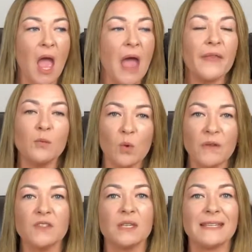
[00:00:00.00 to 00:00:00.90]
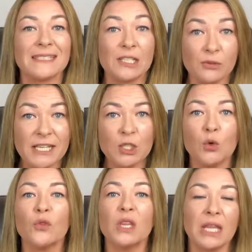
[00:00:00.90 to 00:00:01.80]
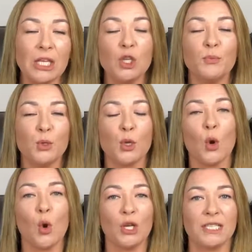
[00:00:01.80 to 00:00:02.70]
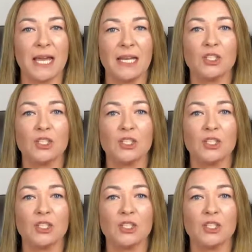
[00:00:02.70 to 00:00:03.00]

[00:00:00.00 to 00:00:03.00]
And then once that's agreed on, then you book your holiday.